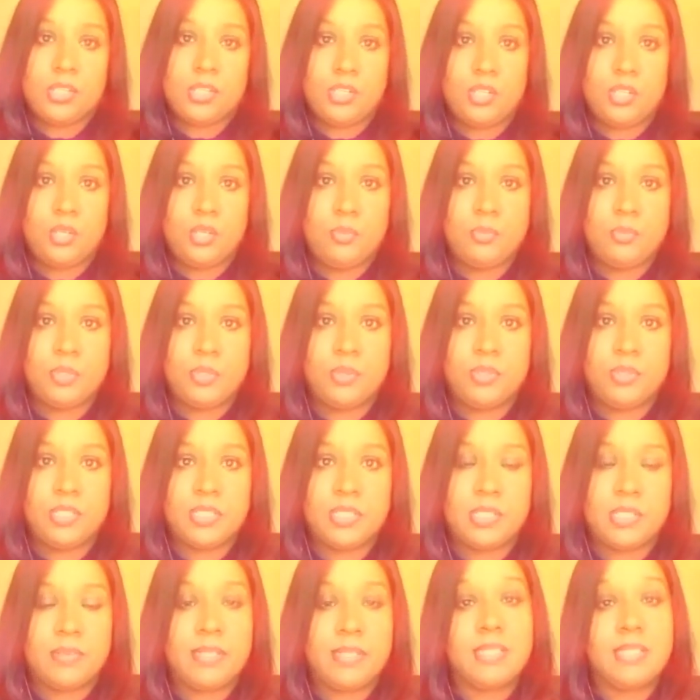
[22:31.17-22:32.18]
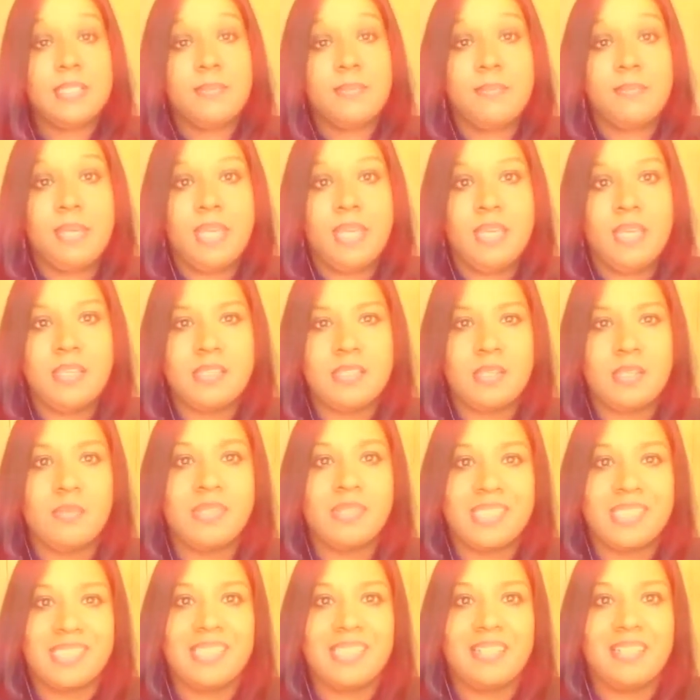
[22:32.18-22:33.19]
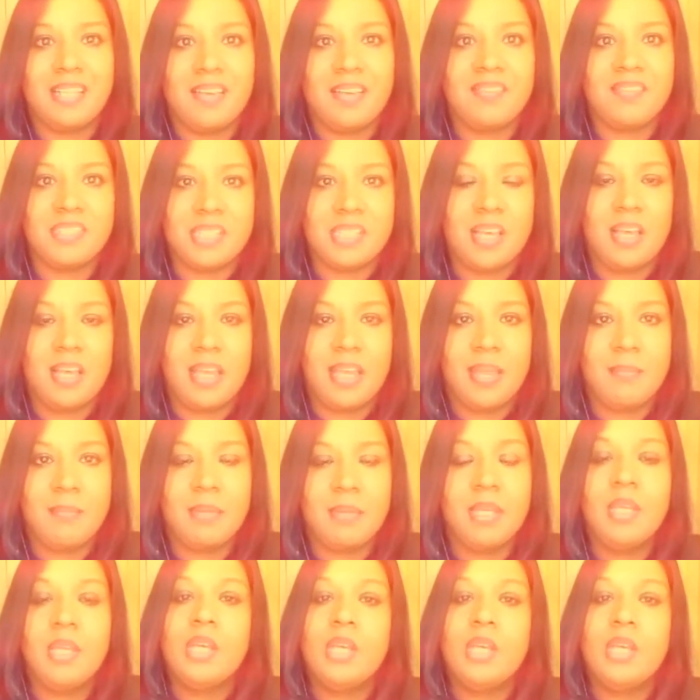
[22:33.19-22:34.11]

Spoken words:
the new moon is going to be, so we still have time